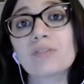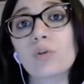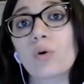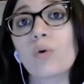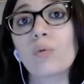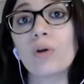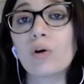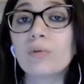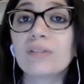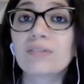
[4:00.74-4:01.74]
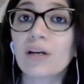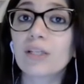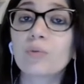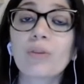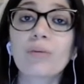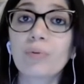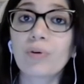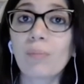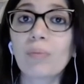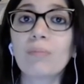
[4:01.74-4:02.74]
So we always start with the
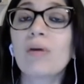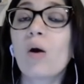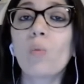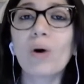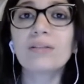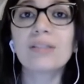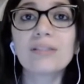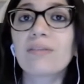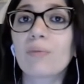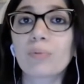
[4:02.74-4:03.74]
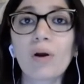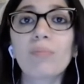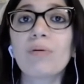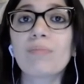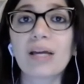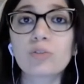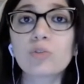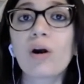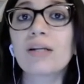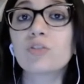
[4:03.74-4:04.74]
problem. What is the problem that
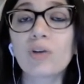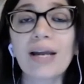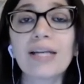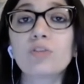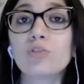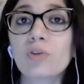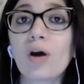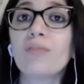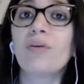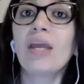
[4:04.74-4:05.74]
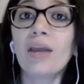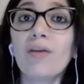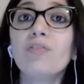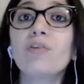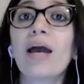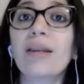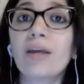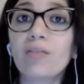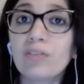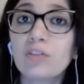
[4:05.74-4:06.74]
you are trying to solve? If you can
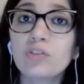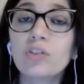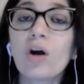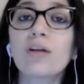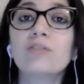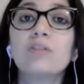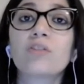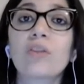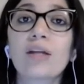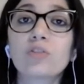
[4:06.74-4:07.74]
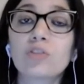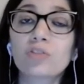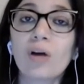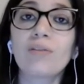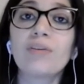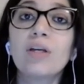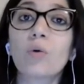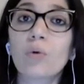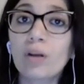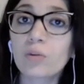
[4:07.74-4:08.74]
convince your audience that you're solving a
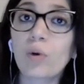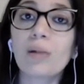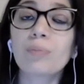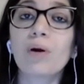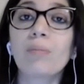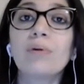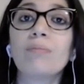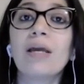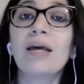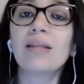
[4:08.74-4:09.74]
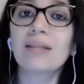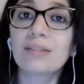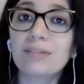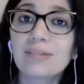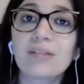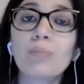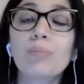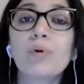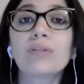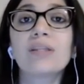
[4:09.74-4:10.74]
worthwhile problem, that this is
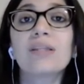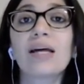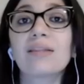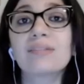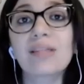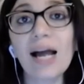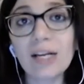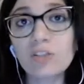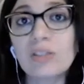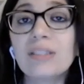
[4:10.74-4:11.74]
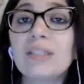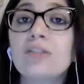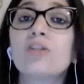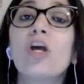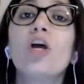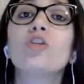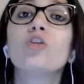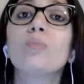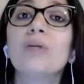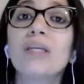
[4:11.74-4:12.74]
important, that this actually needs
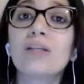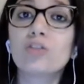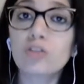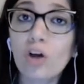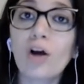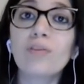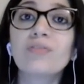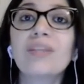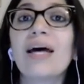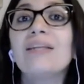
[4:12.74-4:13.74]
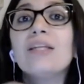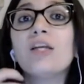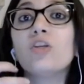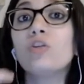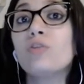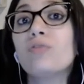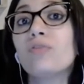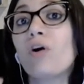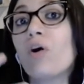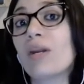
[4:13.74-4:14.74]
to be solved, then you've
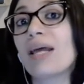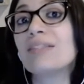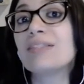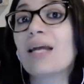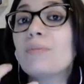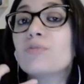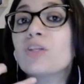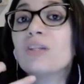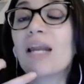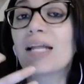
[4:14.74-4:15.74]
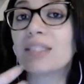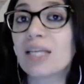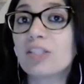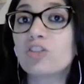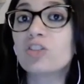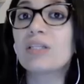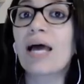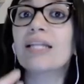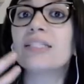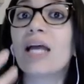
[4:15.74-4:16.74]
already captured their attention,
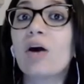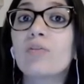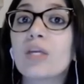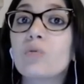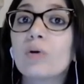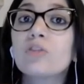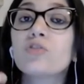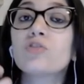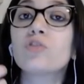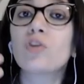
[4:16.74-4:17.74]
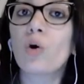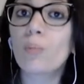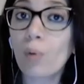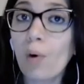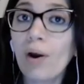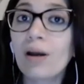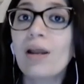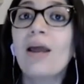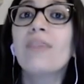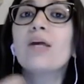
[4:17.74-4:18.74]
and now they want to know more,
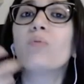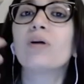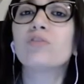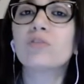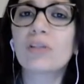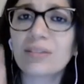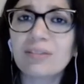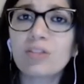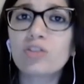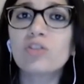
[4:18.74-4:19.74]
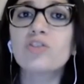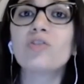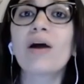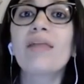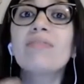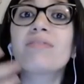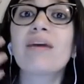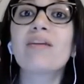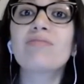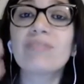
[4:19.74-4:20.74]
they want to listen to you, and
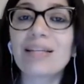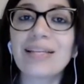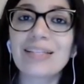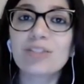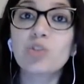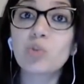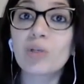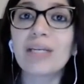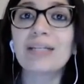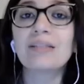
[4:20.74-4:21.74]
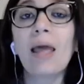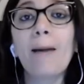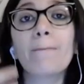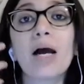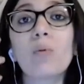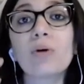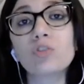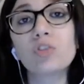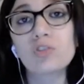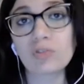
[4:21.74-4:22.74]
they're really intrigued by
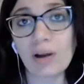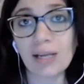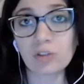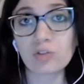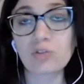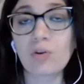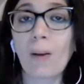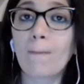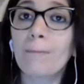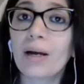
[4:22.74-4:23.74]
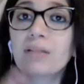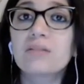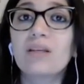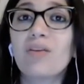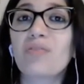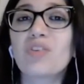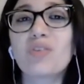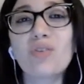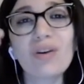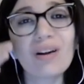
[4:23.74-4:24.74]
what you're trying to do. But if
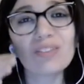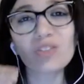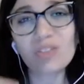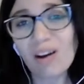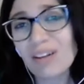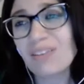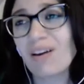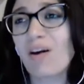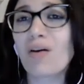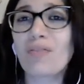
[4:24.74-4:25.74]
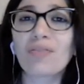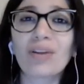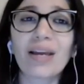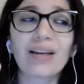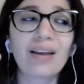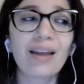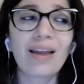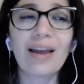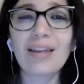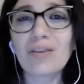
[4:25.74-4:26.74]
you start off like
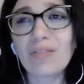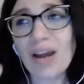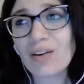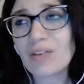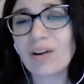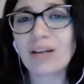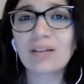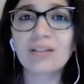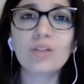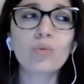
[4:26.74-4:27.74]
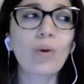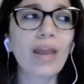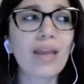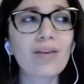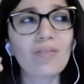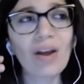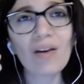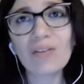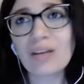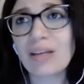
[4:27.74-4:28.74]
in a very regular way,
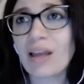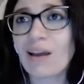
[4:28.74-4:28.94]
very